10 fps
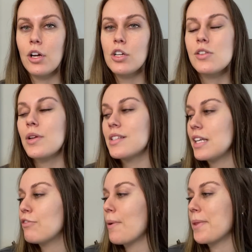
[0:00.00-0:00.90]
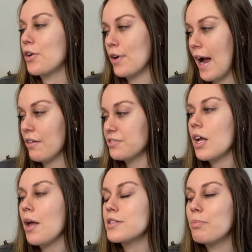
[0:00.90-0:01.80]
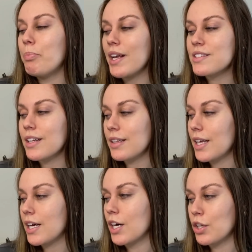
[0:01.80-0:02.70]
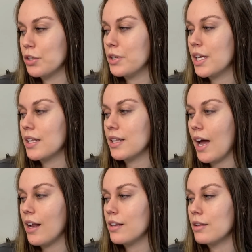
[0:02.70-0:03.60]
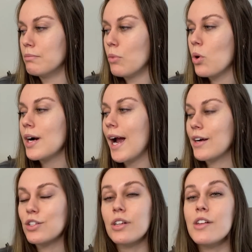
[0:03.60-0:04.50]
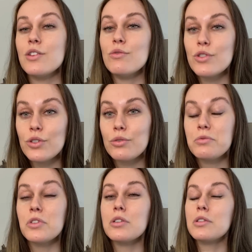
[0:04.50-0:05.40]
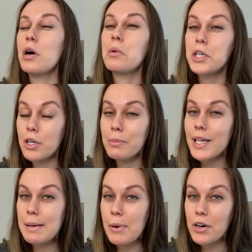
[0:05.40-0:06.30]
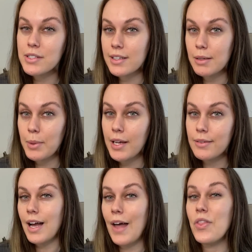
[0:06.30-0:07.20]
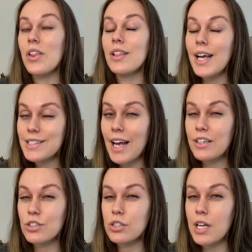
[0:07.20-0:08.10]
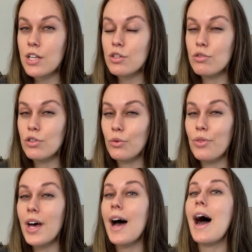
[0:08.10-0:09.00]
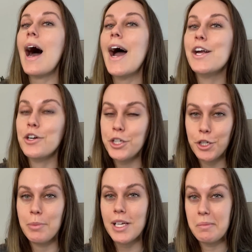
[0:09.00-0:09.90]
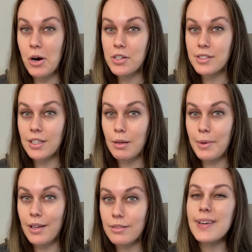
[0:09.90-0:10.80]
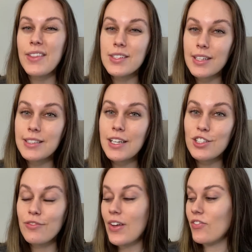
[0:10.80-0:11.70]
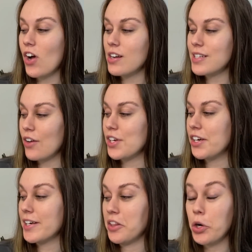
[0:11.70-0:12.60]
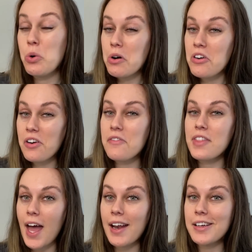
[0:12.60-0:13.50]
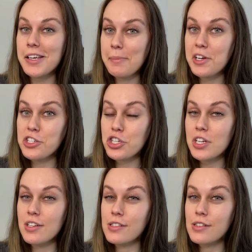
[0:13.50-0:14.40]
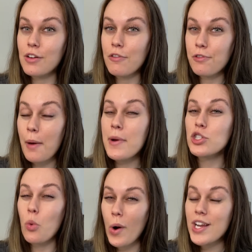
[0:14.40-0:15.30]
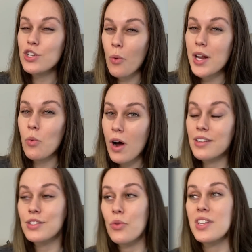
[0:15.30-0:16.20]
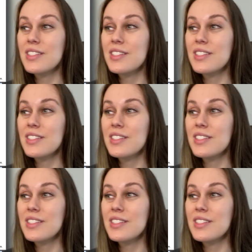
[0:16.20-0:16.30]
So you can see from the graph, it's basically concluding that the more exercise you do, the lower your BMR is gonna be, and the less exercise you do, the higher your BMR is gonna be. And the citation they've got down here in the corner of that image is from 2021. So this